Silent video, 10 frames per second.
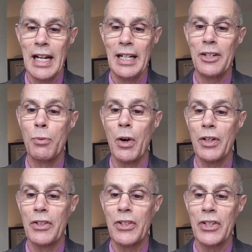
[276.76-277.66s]
It is
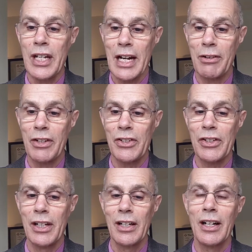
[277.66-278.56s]
what can steer
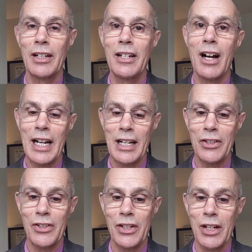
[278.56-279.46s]
us and guide
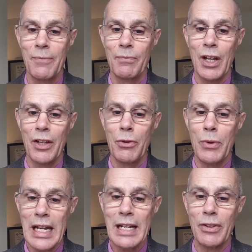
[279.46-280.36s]
us through
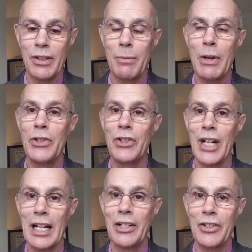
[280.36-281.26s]
even the most
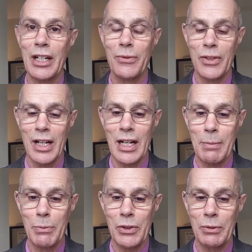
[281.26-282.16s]
challenging of
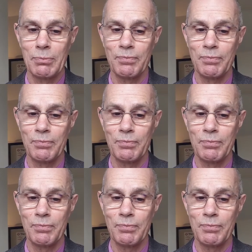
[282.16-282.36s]
times.